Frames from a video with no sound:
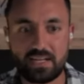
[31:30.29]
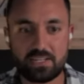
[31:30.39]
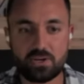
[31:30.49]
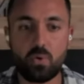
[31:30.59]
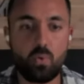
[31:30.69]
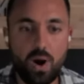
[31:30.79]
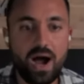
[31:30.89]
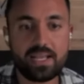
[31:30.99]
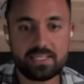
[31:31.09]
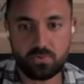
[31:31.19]
So
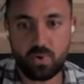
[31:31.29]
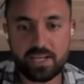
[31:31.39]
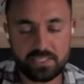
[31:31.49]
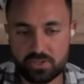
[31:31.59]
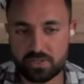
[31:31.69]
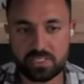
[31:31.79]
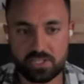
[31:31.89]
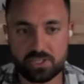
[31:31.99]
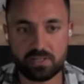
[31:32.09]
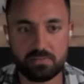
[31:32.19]
why is a
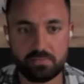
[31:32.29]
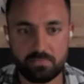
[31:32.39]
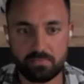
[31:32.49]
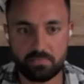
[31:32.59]
transition